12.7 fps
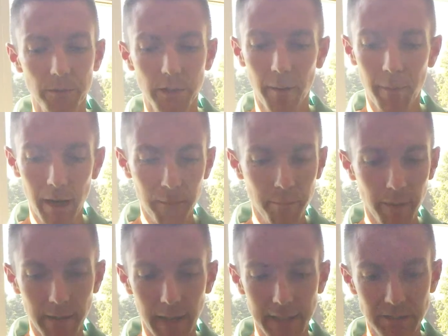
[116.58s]
coming up,
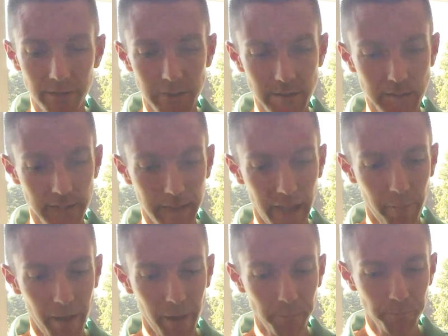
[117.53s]
and lots of reasons to
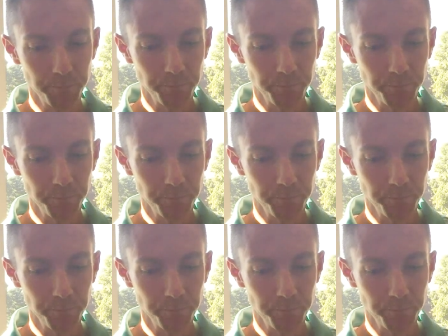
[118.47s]
come out.